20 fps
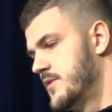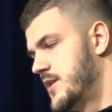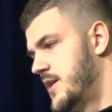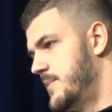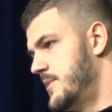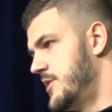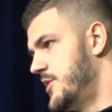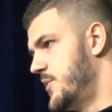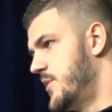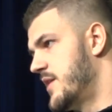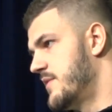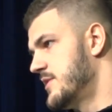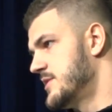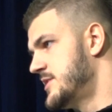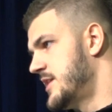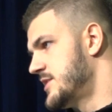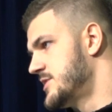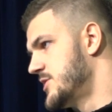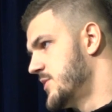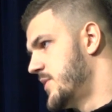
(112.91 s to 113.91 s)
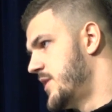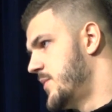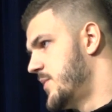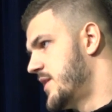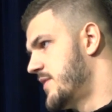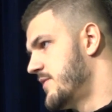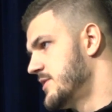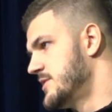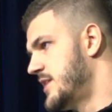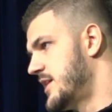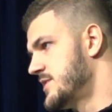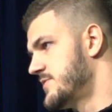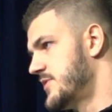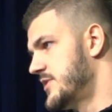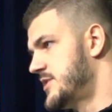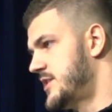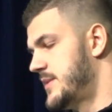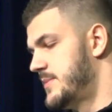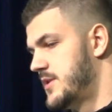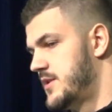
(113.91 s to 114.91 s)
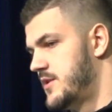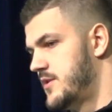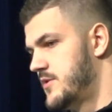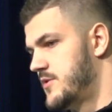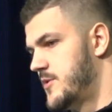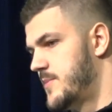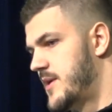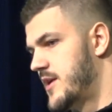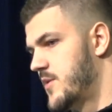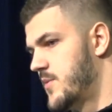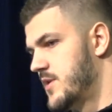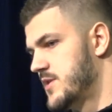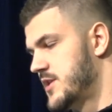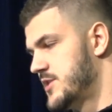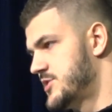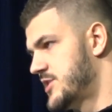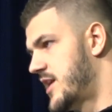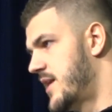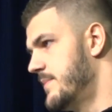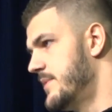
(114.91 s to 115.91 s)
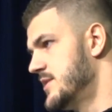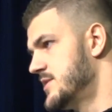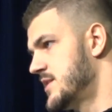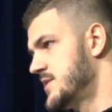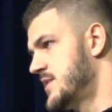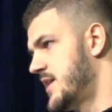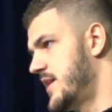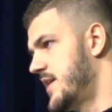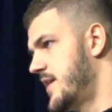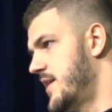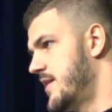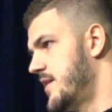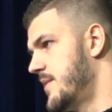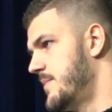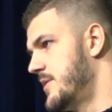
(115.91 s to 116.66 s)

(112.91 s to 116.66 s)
I'm going to do whatever it takes to win, whatever it takes for the team to do, no matter what the job is at tight end.